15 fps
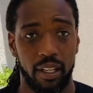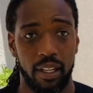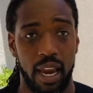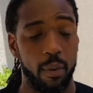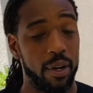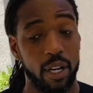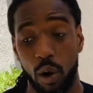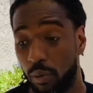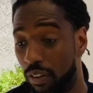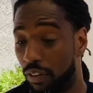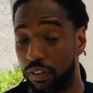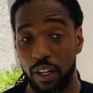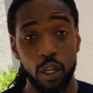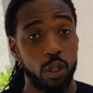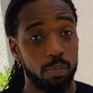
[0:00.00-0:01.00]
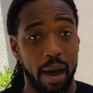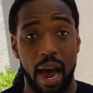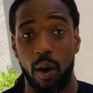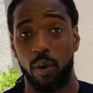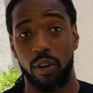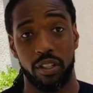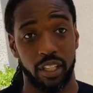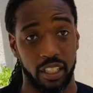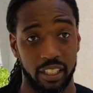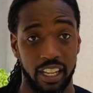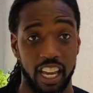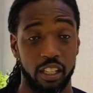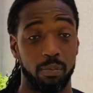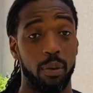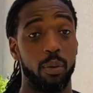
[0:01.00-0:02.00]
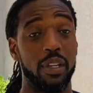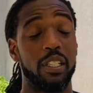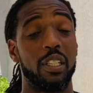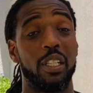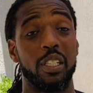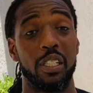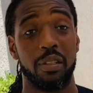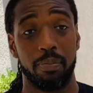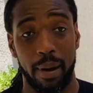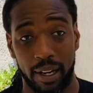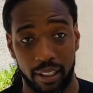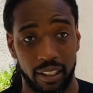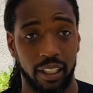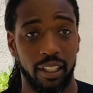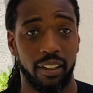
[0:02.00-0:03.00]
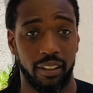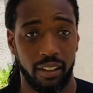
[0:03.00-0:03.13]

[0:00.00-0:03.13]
And we don't refuse power and success, but we suspect it.